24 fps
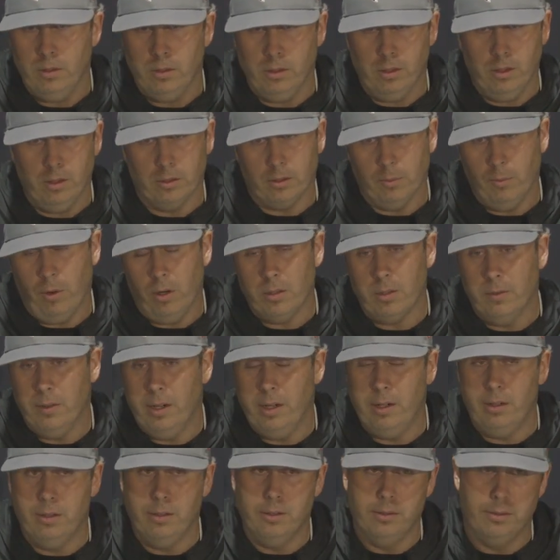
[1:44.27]
don't have? Look, the margin of
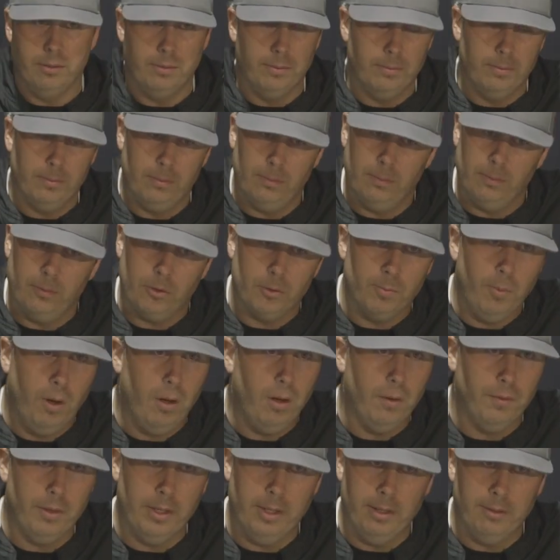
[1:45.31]
error is
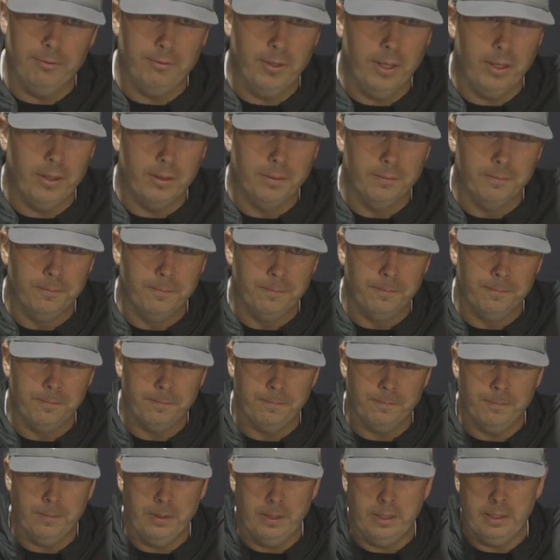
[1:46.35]
small in the NFL.
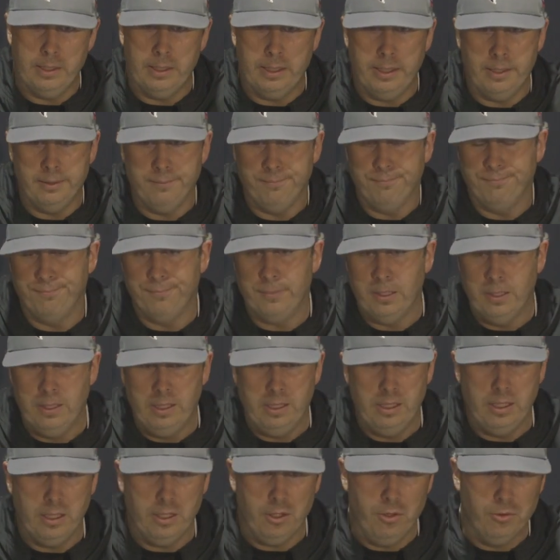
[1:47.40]
And
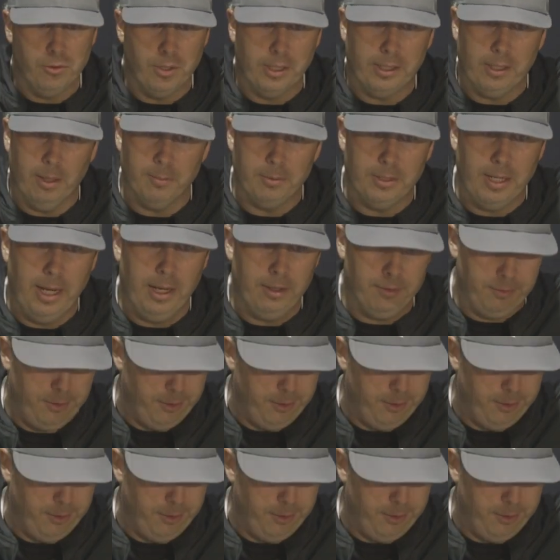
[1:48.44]
usually comes down